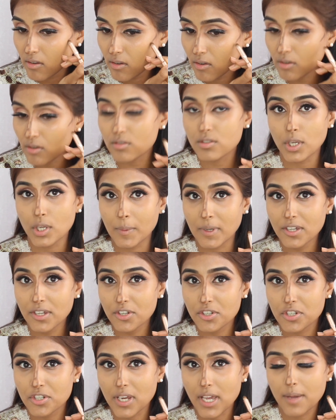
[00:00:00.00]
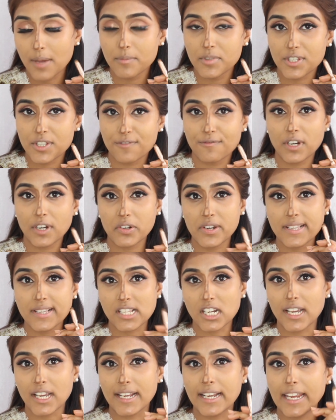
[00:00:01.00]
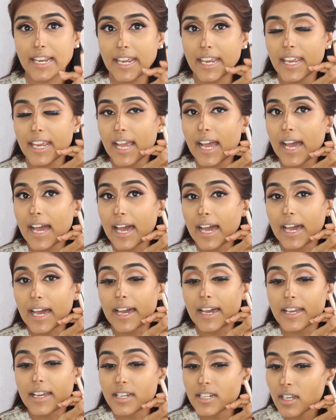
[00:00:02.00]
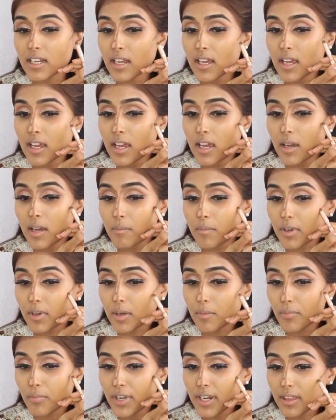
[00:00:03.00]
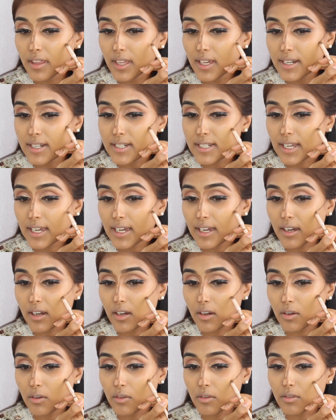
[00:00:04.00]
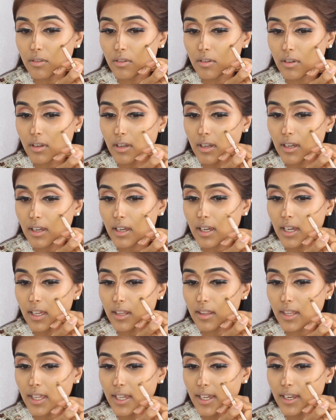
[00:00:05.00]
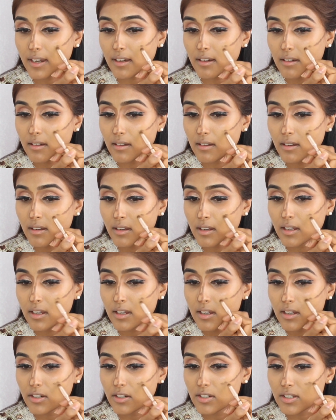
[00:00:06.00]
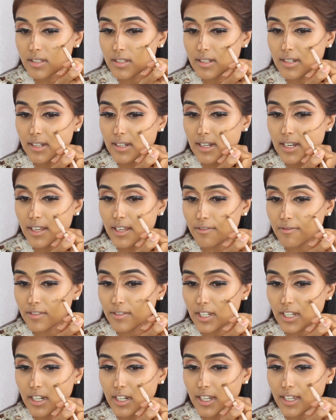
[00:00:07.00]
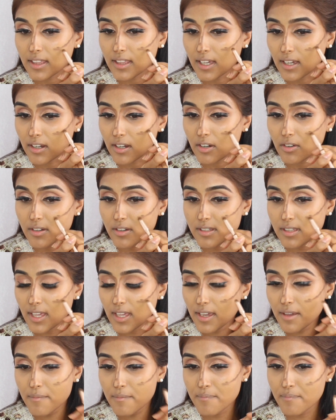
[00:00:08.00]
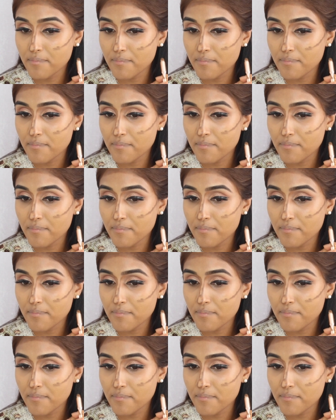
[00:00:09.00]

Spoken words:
not too much, just very slightly, and I'm going to bring that down and then just lift it like that across there.